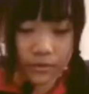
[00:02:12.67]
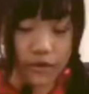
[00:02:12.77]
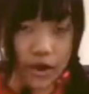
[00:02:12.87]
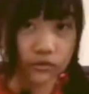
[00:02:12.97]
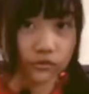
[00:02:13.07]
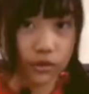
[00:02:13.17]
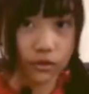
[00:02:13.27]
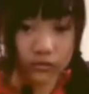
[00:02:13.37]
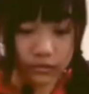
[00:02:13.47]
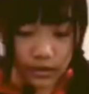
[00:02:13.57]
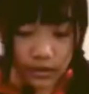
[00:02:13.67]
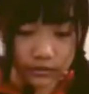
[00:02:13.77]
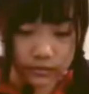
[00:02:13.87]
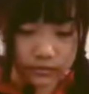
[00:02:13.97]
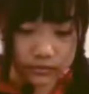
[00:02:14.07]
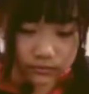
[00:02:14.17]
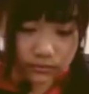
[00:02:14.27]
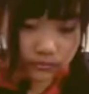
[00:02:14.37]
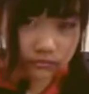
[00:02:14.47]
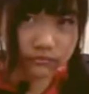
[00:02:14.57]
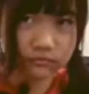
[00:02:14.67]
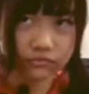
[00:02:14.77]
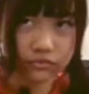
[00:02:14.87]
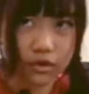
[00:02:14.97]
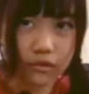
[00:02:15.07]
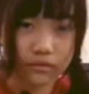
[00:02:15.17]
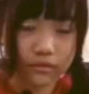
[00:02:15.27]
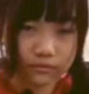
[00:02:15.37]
Frogs croak, right? Croak?